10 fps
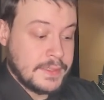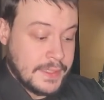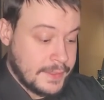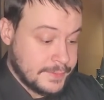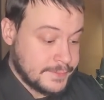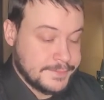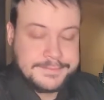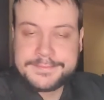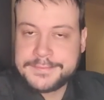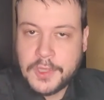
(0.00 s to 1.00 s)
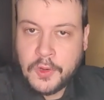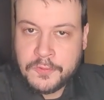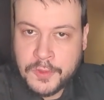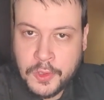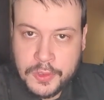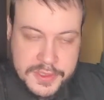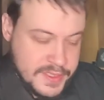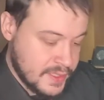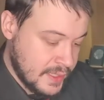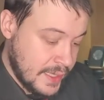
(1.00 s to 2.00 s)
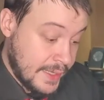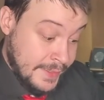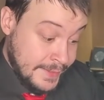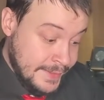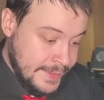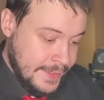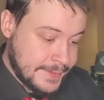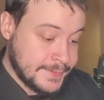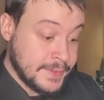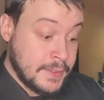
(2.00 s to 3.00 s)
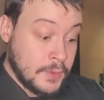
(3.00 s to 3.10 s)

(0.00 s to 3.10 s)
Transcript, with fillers: And, of course, in the end,